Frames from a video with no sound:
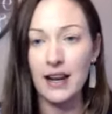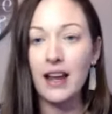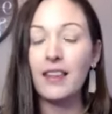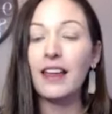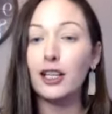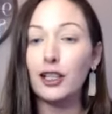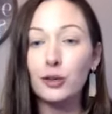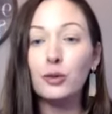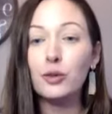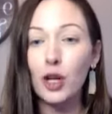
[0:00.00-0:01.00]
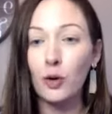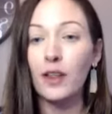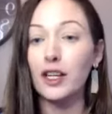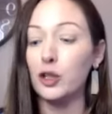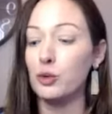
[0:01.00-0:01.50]
that
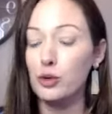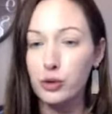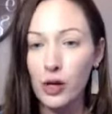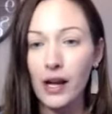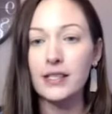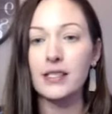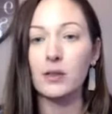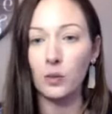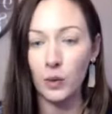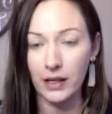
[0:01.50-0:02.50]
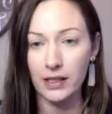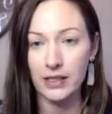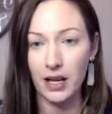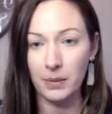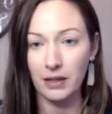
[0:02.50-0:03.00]
you trust where it's
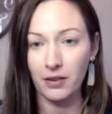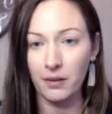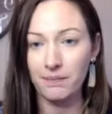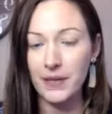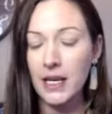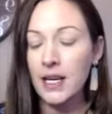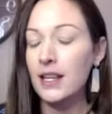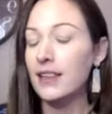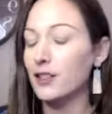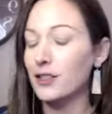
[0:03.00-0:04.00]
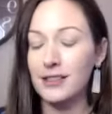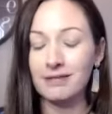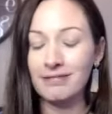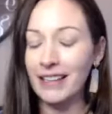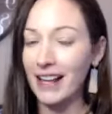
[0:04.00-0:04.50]
coming from. There's
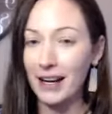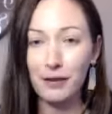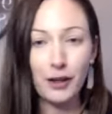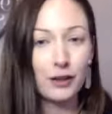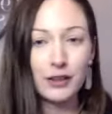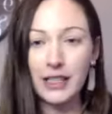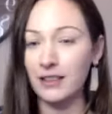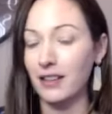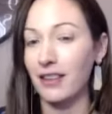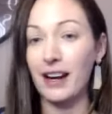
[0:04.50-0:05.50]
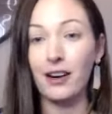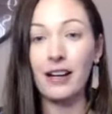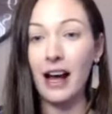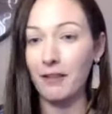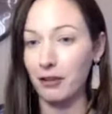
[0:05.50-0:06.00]
a lot of articles out there that are
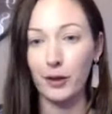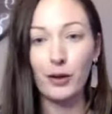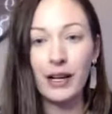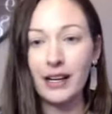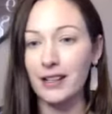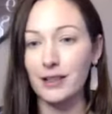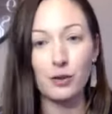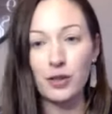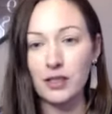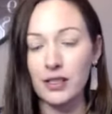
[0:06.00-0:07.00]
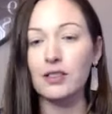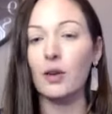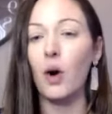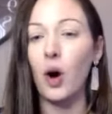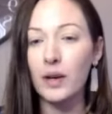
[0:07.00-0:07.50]
not from accredited sources. So
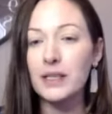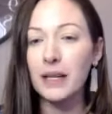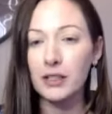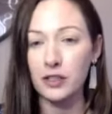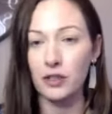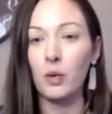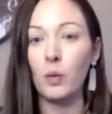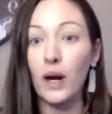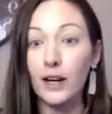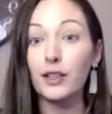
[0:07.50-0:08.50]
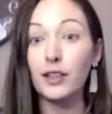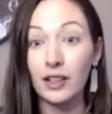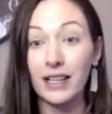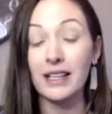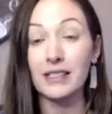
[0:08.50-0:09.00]
always make sure that where you're
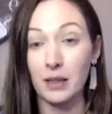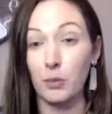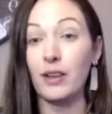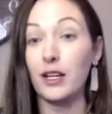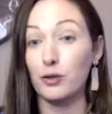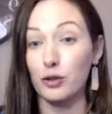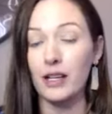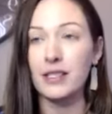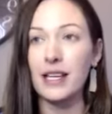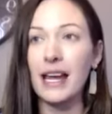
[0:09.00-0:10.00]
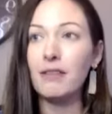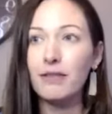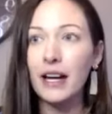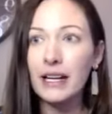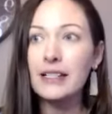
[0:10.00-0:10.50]
looking is somewhere that you trust, and find